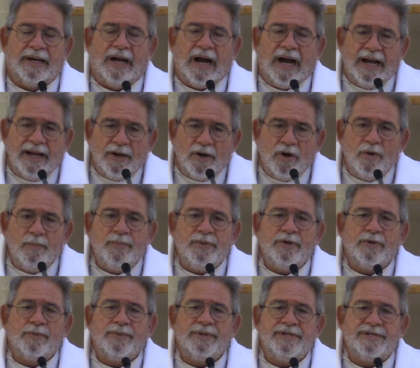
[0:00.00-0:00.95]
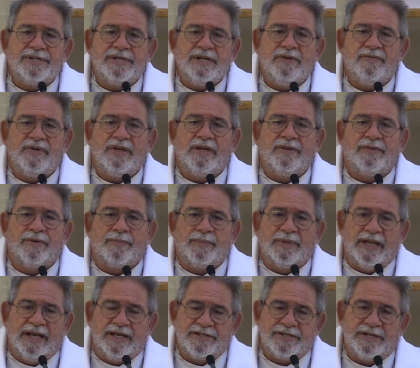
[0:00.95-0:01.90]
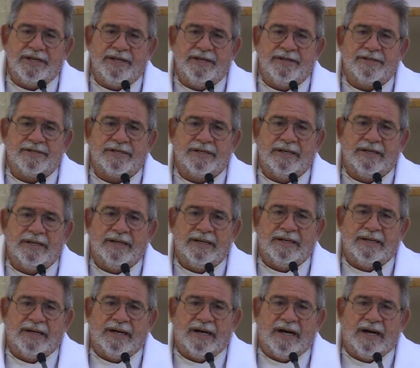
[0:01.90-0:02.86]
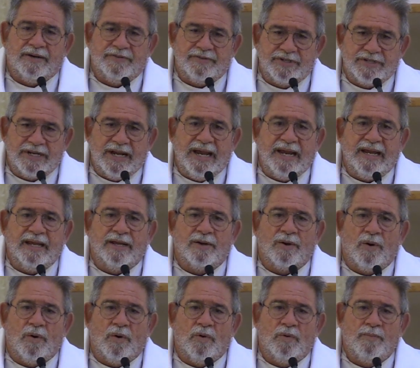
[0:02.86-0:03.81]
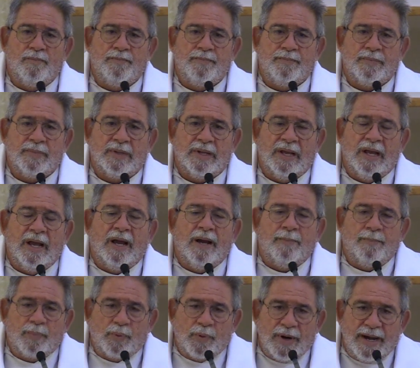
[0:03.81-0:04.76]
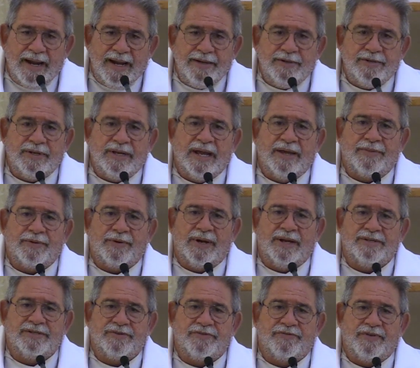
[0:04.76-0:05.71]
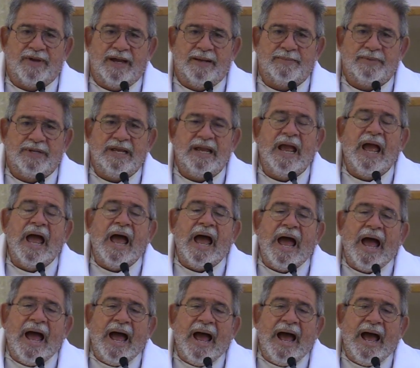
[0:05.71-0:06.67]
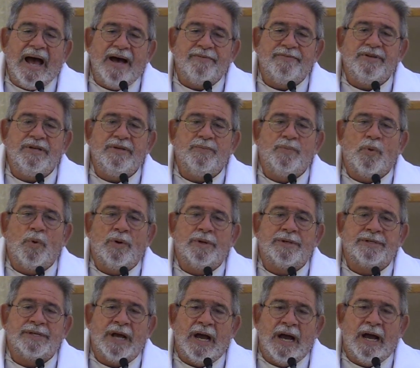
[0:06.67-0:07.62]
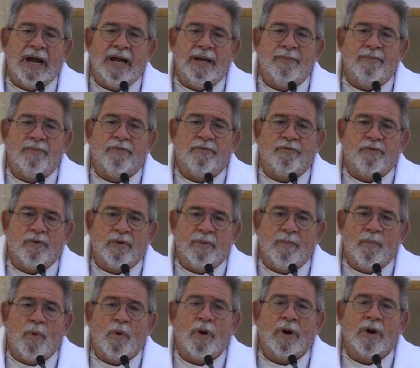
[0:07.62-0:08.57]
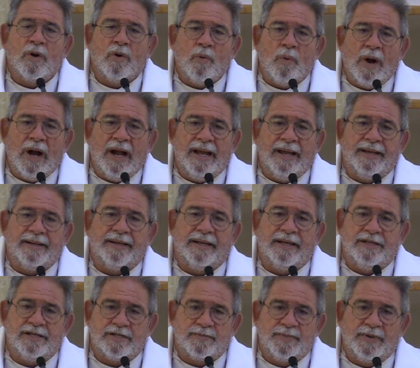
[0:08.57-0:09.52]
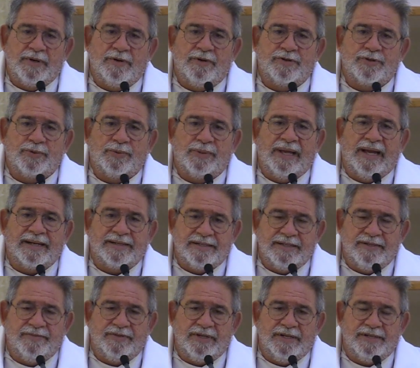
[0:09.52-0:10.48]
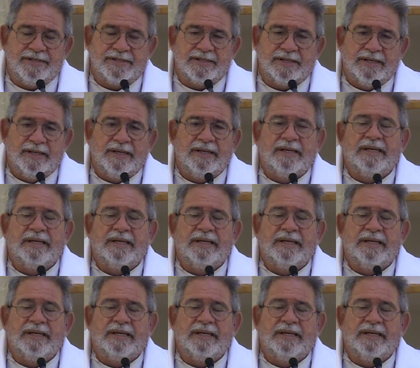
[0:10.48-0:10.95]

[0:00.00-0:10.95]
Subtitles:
I hope you're receiving the blessings of staying at home, praying together as a family, having more time for more quiet and spiritual activities.